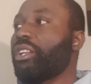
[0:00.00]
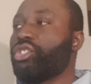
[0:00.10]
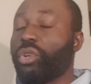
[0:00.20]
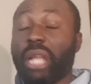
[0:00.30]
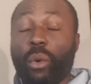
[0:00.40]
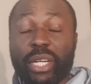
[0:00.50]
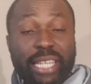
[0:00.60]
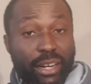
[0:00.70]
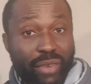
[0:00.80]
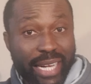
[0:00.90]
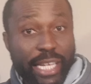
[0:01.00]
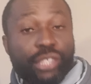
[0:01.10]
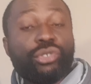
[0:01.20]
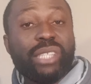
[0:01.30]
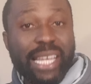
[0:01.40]
So now when they ran
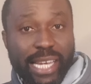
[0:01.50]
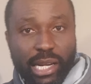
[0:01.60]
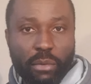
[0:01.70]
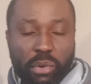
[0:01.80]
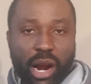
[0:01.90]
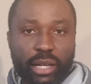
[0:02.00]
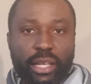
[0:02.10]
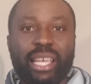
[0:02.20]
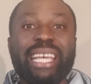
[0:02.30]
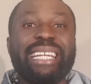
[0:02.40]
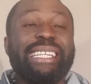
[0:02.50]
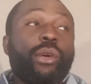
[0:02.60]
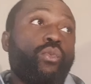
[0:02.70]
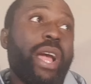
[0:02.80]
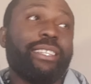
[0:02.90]
into the inner part, they
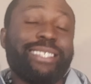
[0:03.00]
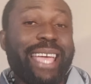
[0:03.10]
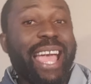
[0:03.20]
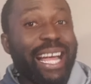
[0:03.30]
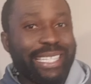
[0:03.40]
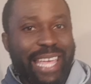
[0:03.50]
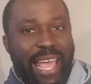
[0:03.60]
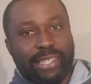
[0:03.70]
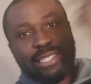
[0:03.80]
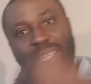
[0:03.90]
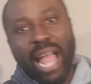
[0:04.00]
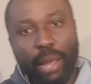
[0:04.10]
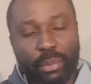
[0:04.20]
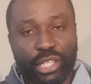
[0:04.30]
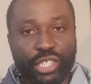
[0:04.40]
went there and they
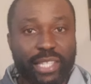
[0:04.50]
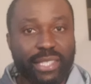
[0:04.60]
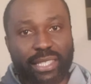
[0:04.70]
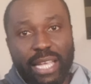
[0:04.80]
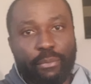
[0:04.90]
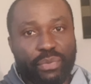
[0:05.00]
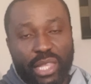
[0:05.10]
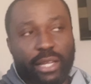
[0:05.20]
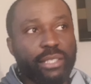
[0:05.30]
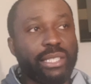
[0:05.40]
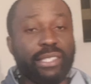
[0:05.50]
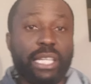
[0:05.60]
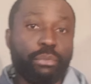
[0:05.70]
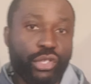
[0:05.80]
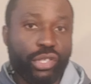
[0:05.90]
established the same things, the
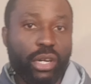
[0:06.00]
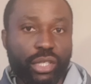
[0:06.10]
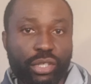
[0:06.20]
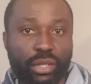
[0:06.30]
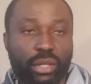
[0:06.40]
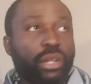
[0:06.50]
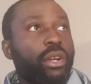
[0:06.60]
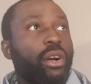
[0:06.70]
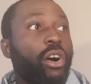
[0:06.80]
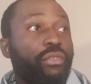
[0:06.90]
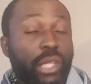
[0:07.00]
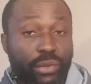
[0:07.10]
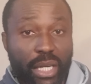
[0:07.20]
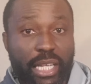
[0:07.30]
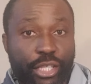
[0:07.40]
same structure of the
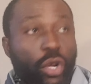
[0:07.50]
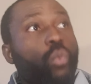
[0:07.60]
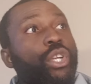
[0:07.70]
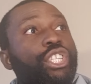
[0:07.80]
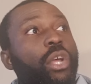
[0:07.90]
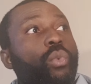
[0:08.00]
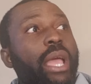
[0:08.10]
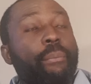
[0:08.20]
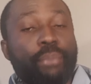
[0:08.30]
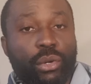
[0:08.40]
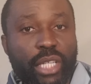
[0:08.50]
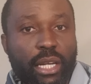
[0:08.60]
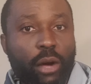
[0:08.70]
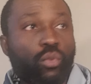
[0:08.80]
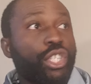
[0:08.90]
religion which they were building
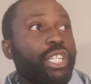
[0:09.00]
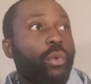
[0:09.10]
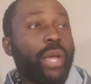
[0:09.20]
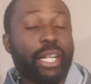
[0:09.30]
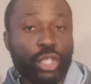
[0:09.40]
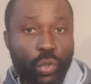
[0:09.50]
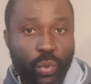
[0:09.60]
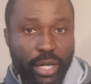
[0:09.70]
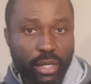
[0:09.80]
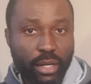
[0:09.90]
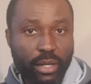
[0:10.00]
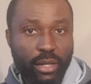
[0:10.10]
up, which they were doing